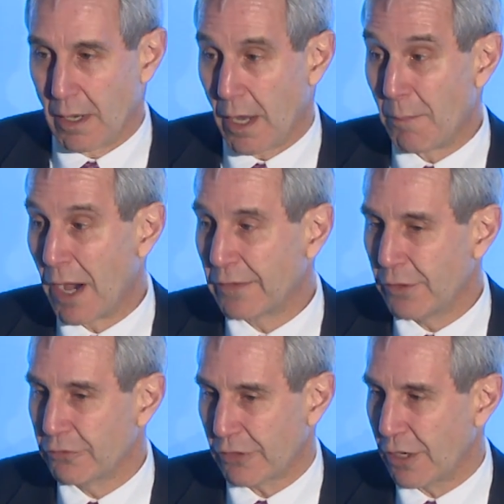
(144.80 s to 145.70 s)
Among
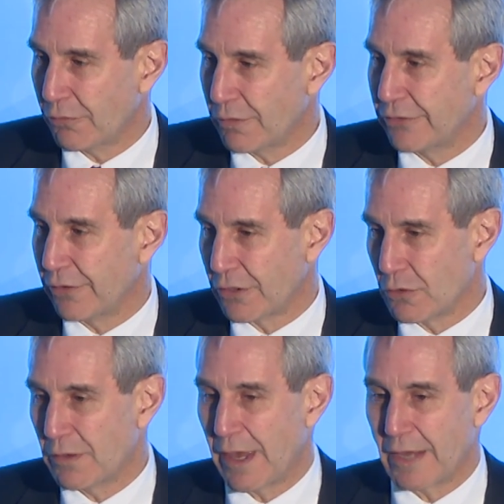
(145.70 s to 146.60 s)
those countries are the U
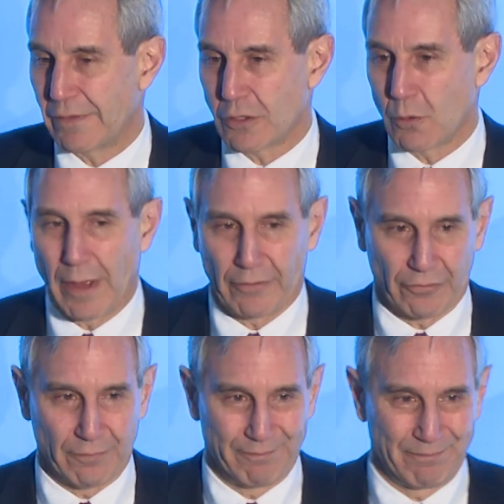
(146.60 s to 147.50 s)
K and the U S.
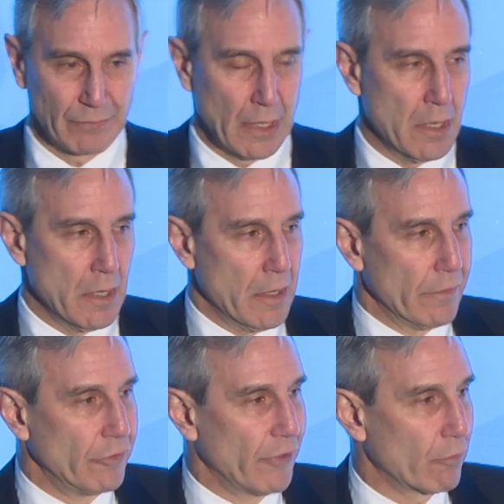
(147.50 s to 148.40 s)

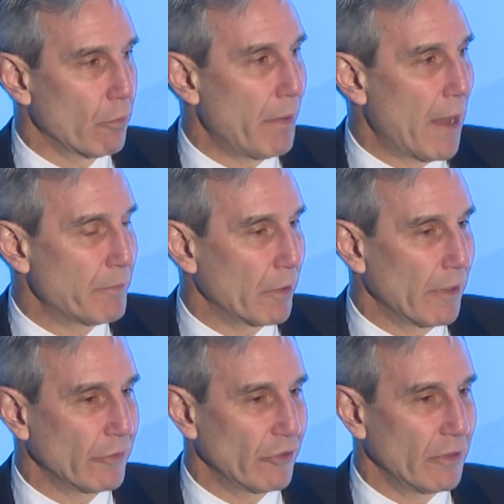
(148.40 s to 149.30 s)
The general
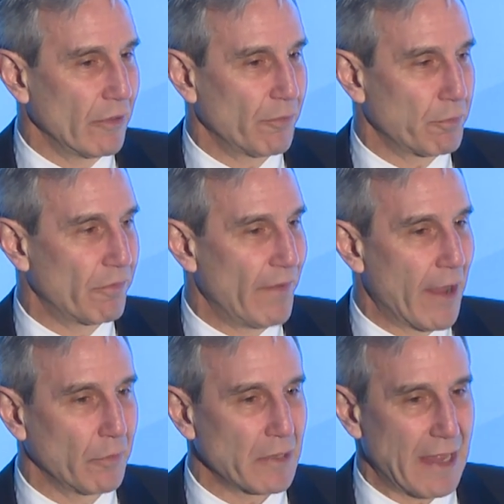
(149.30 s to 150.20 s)
population is
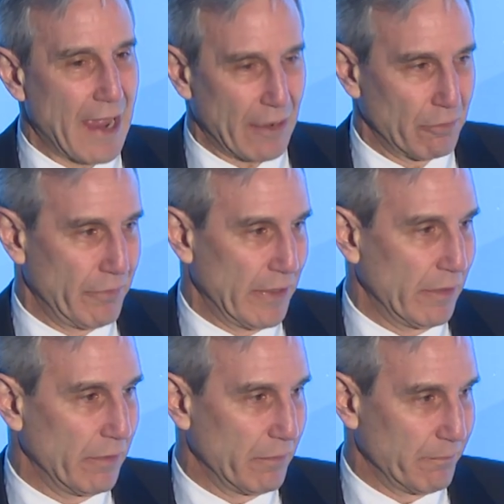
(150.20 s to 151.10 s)
profoundly
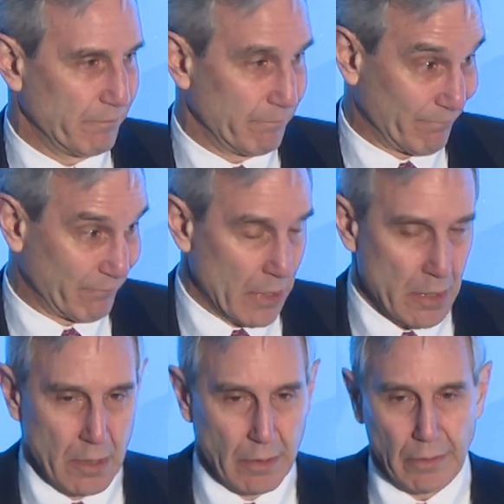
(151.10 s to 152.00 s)
aggravated.
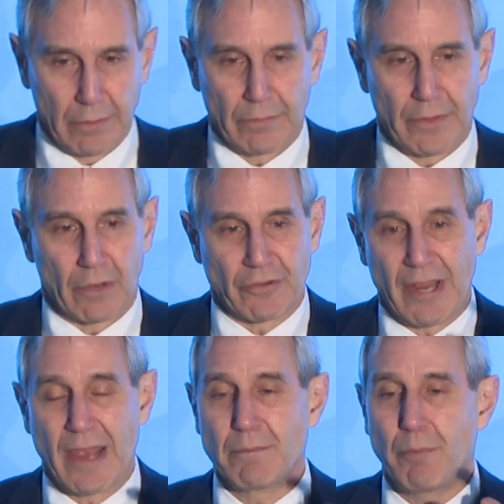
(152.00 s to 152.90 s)
They are
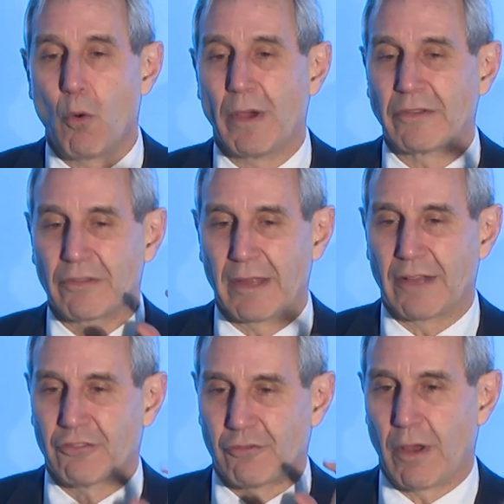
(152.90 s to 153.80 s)
ten points
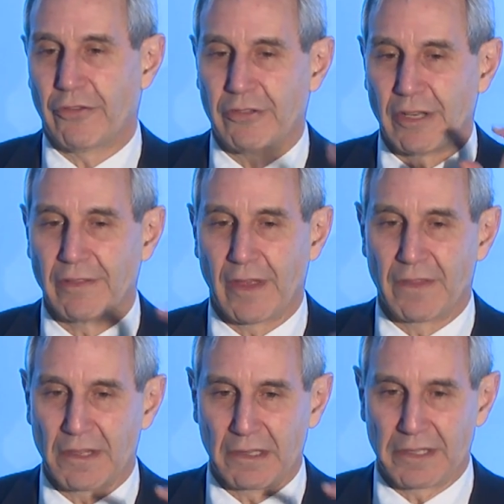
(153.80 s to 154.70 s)
less trusting than
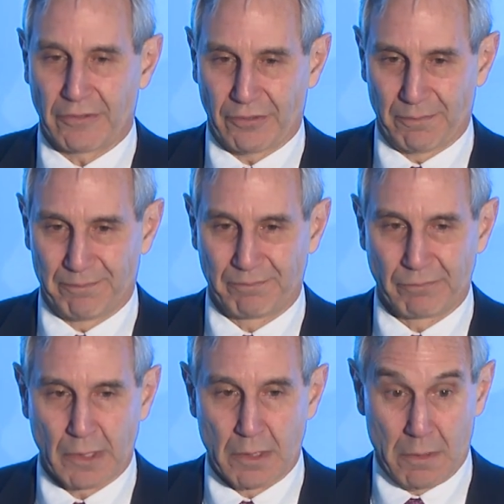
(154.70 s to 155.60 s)
the elites.
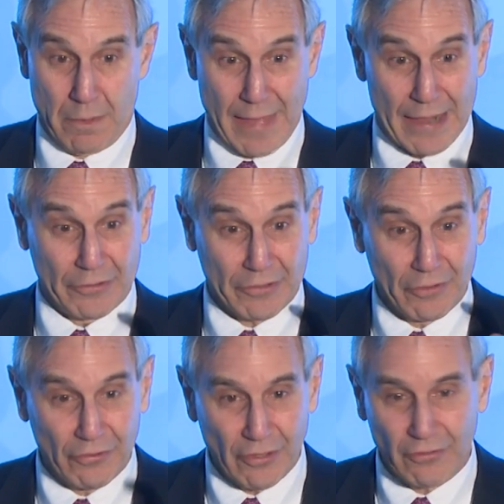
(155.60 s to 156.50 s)
That is
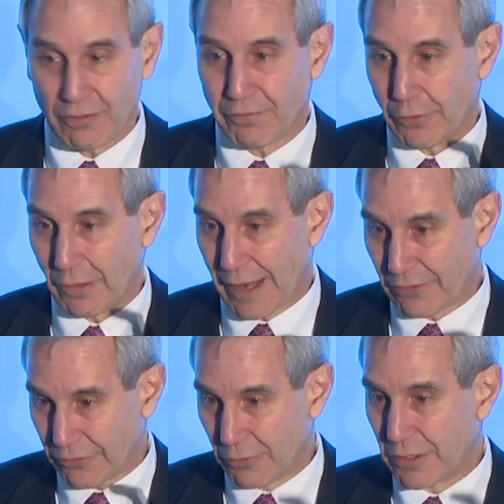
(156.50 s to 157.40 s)
consistent for the
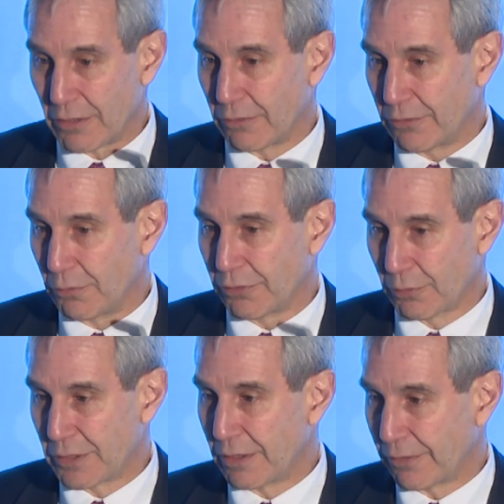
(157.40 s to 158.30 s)
last two, to year, two and
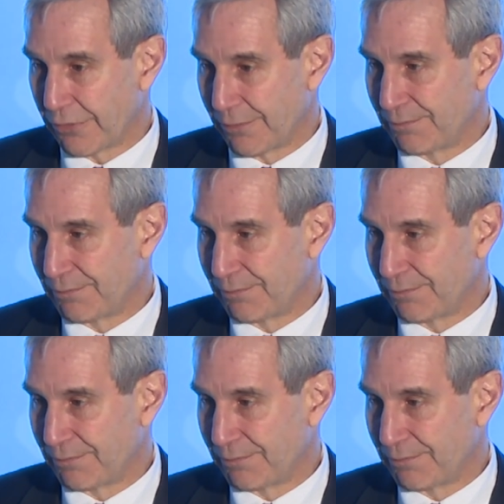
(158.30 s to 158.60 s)
three years.